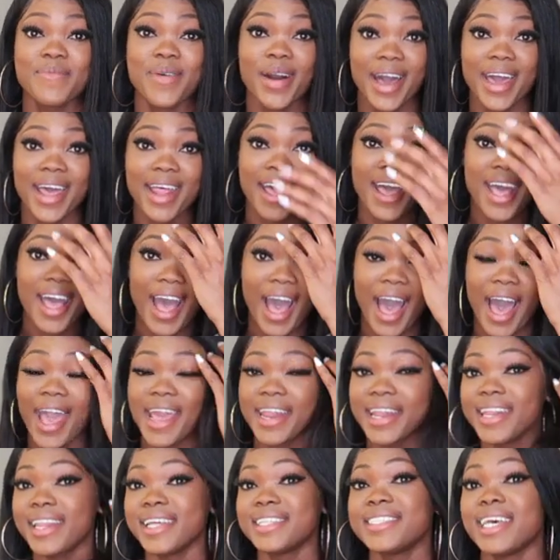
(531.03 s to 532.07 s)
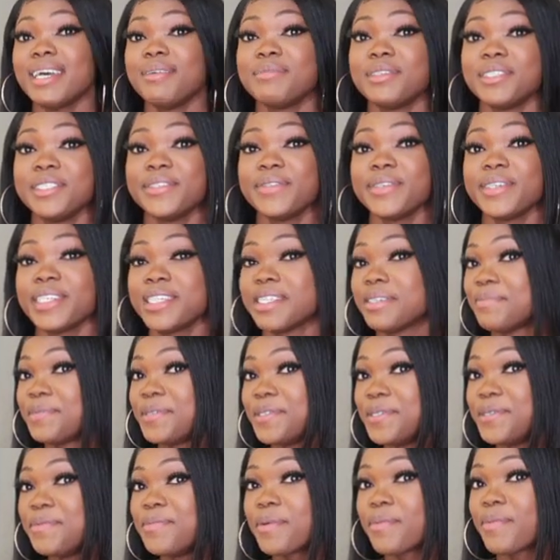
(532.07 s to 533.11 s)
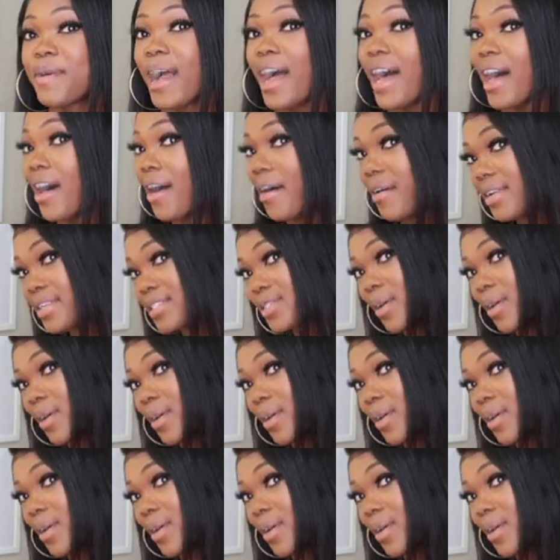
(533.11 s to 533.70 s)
But I did attempt to do it, and I'm super proud.